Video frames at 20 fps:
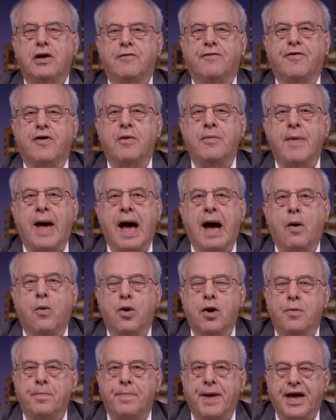from
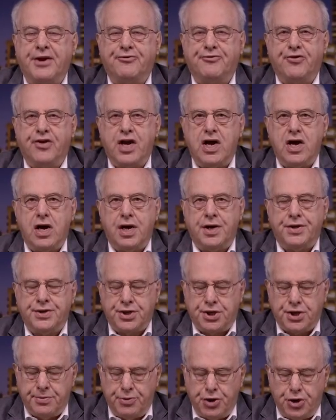our
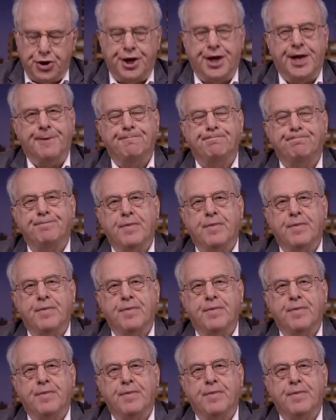Patreon community.